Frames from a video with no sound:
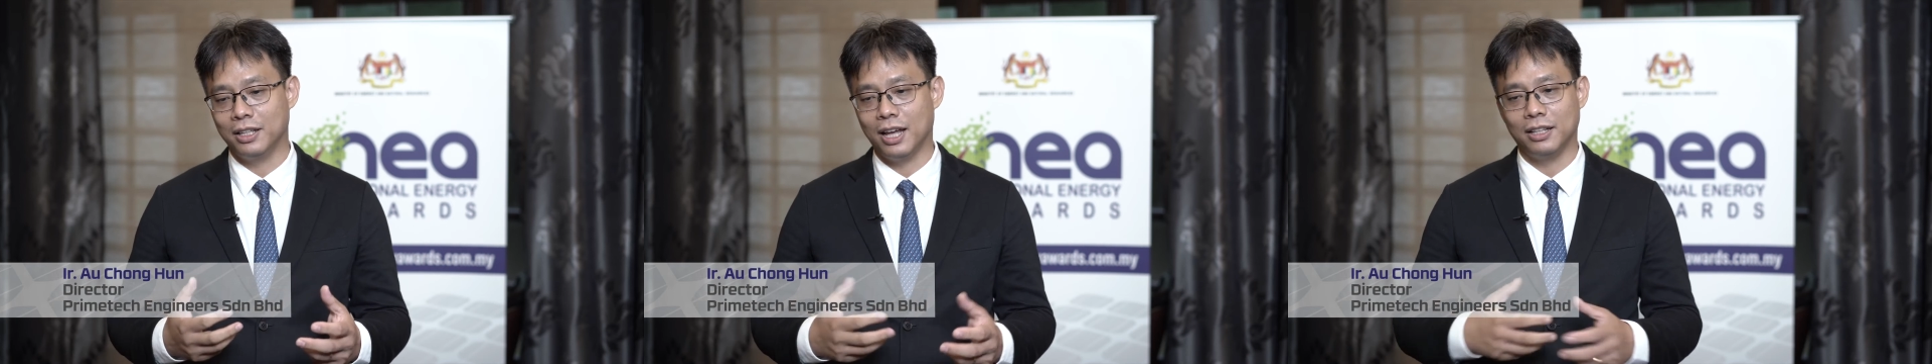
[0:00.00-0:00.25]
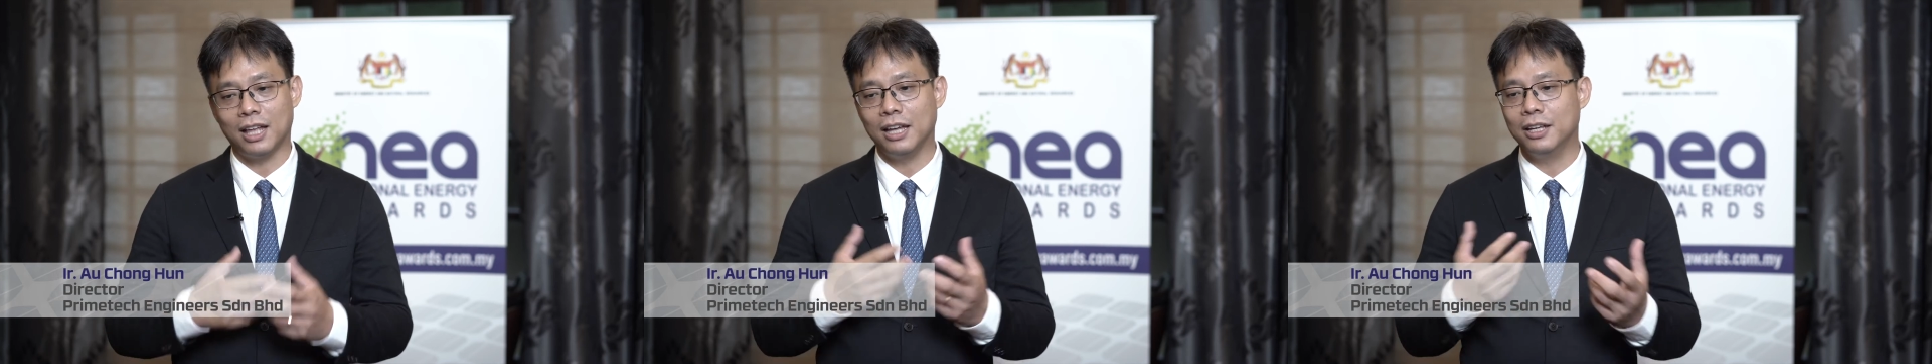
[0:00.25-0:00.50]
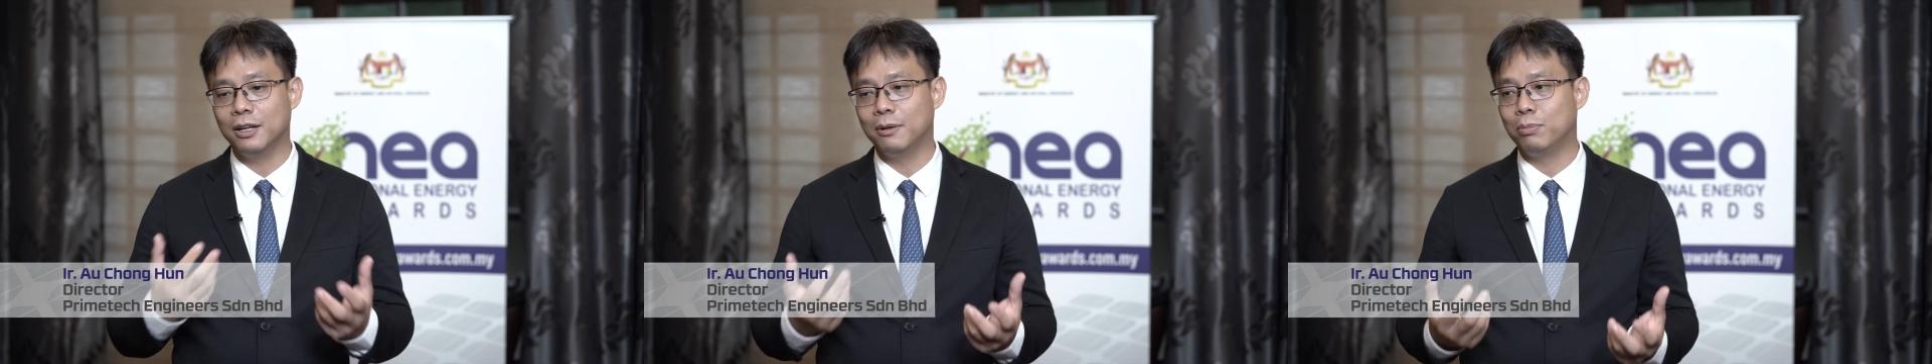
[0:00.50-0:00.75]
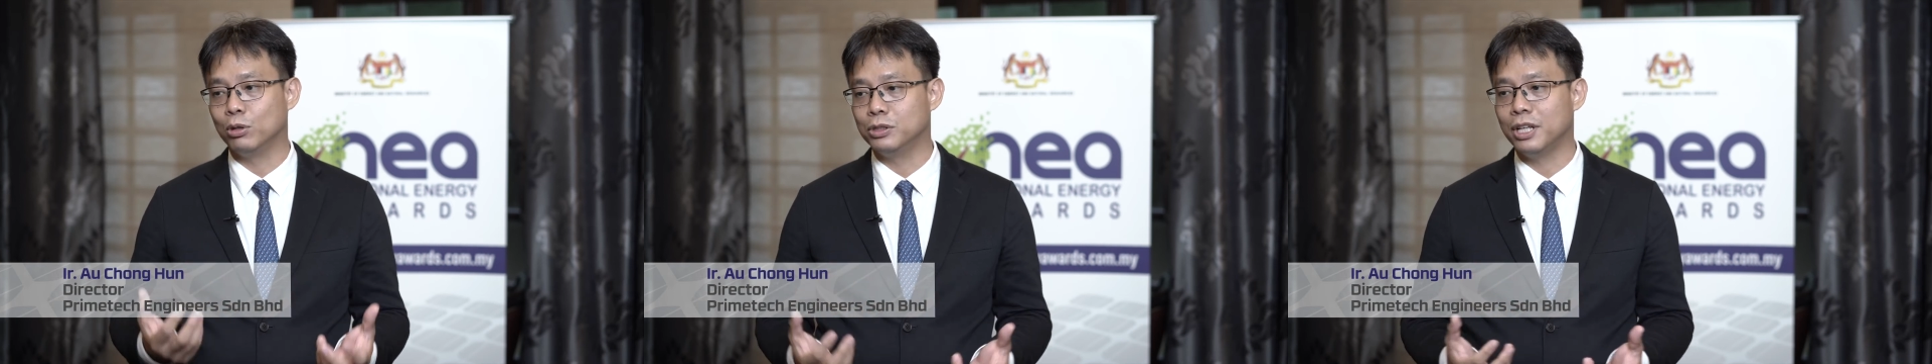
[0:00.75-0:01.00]
entire
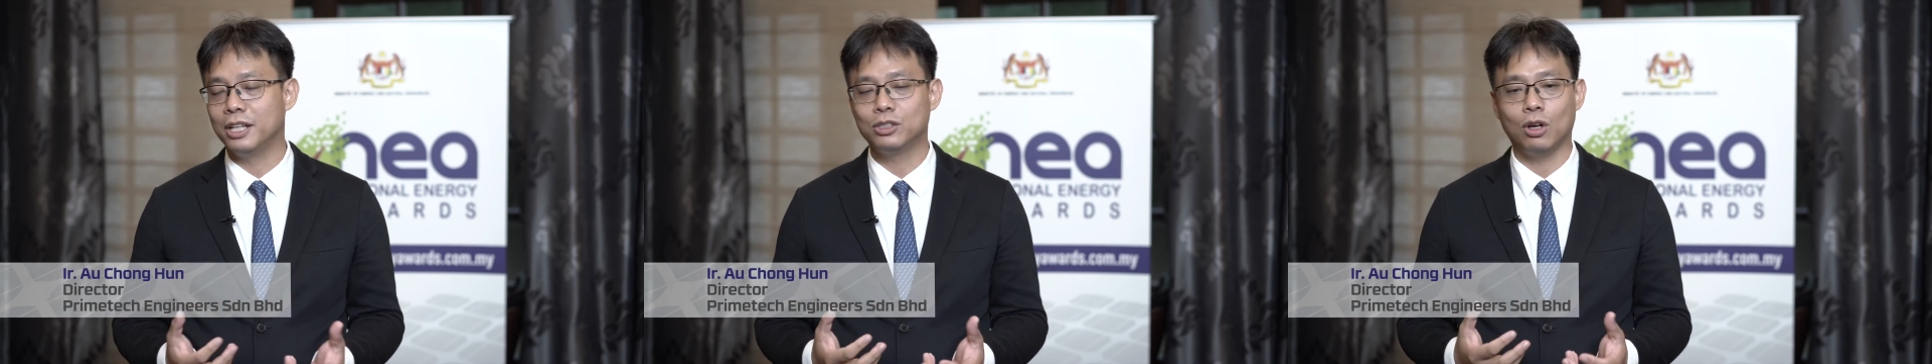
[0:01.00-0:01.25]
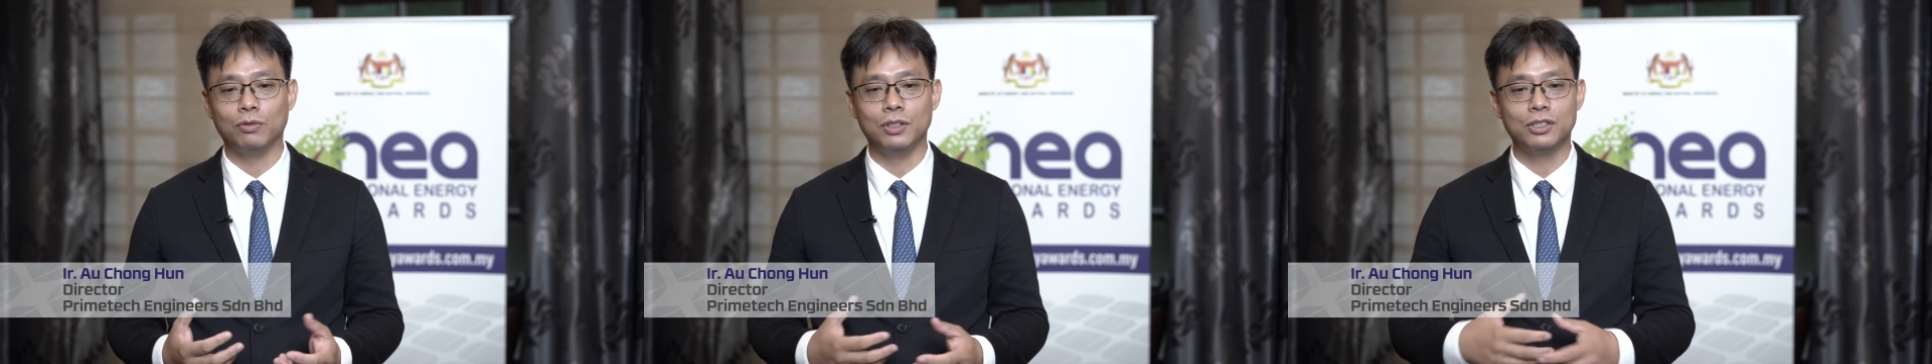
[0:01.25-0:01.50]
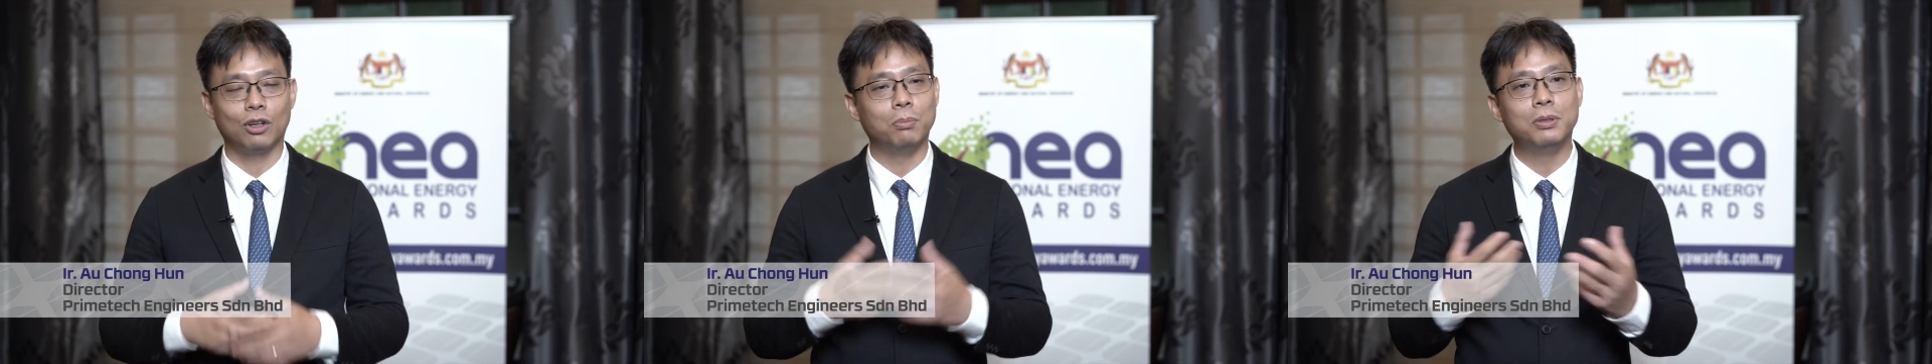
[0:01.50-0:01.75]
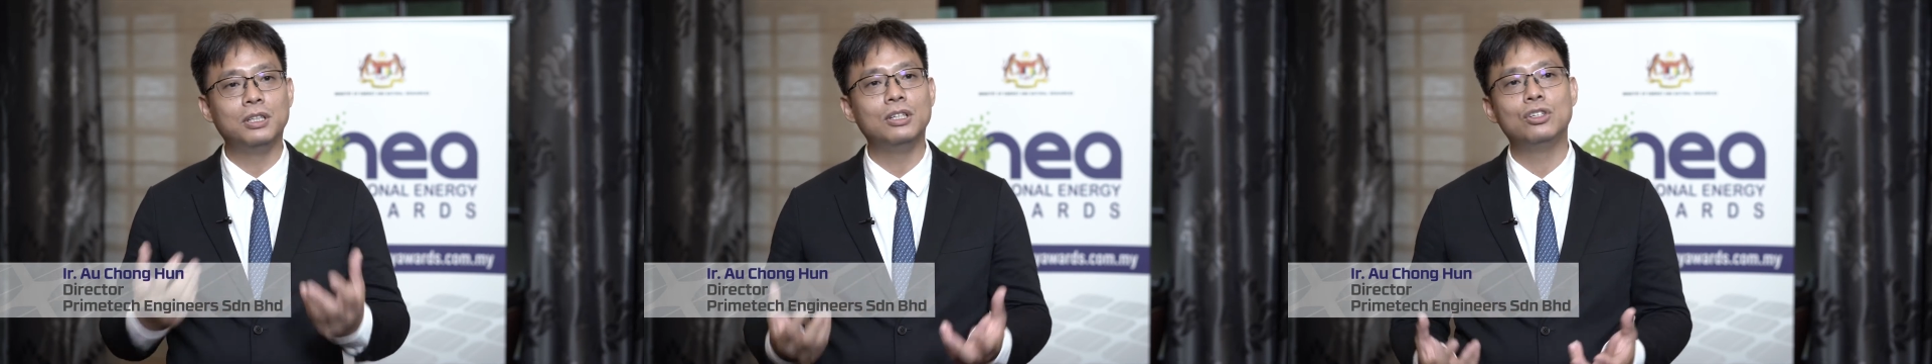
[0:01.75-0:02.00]
process of this
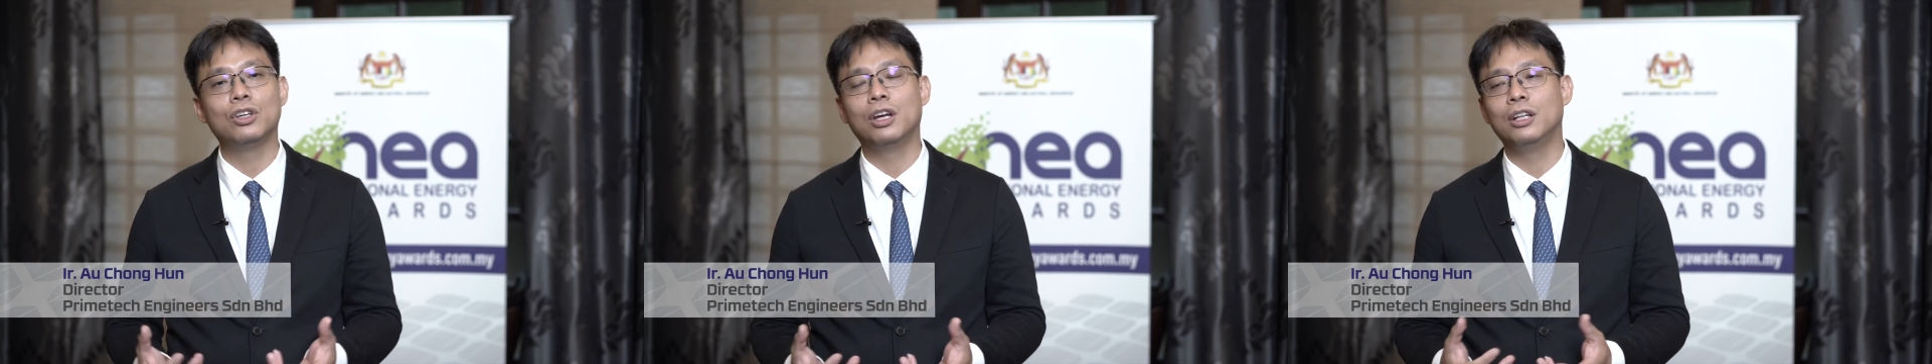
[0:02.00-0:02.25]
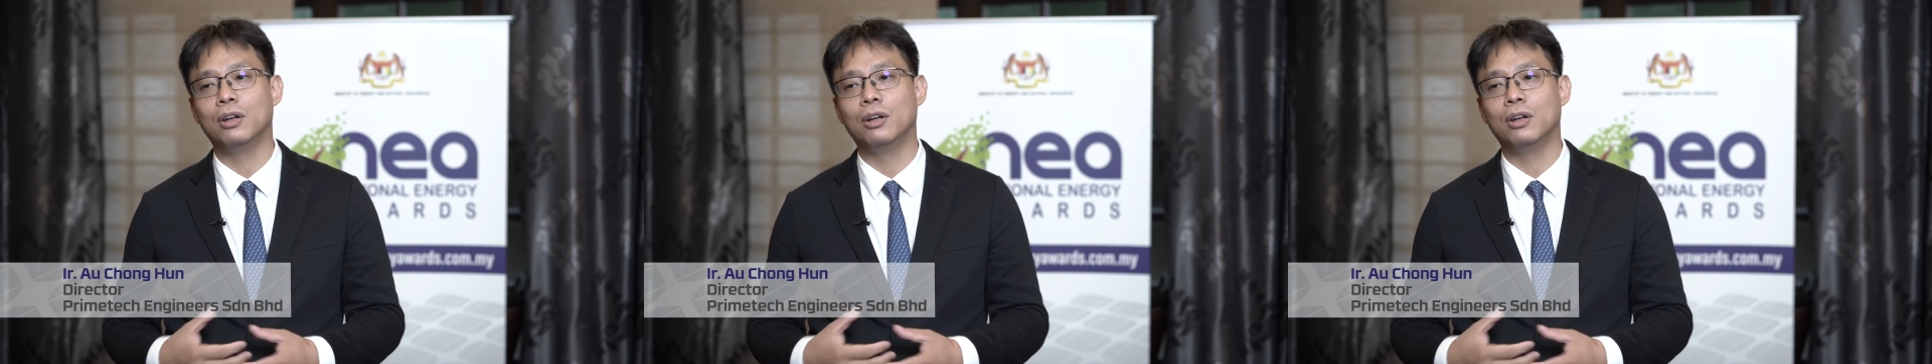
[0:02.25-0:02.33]
competition,